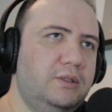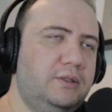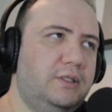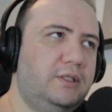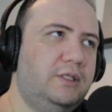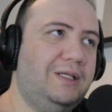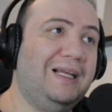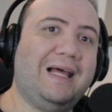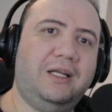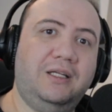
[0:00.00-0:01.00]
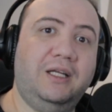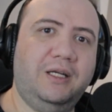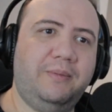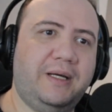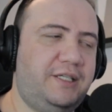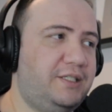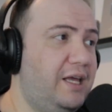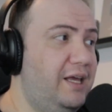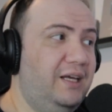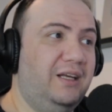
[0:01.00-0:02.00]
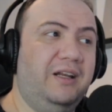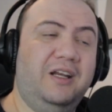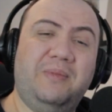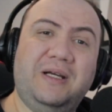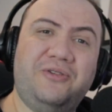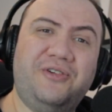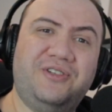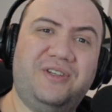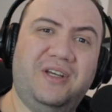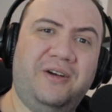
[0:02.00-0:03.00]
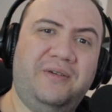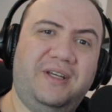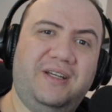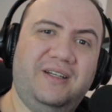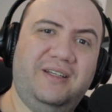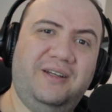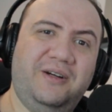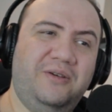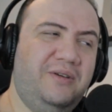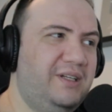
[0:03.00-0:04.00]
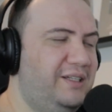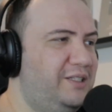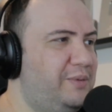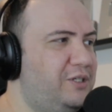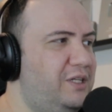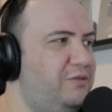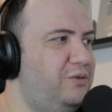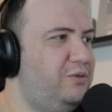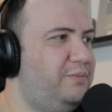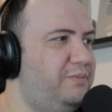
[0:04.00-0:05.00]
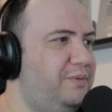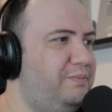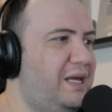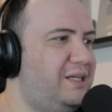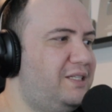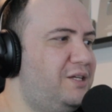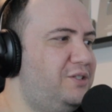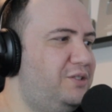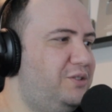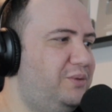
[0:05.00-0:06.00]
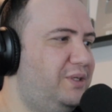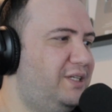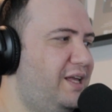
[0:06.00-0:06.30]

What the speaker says: lullabies. Lullabies are scary, you know, especially if you pay attention to it.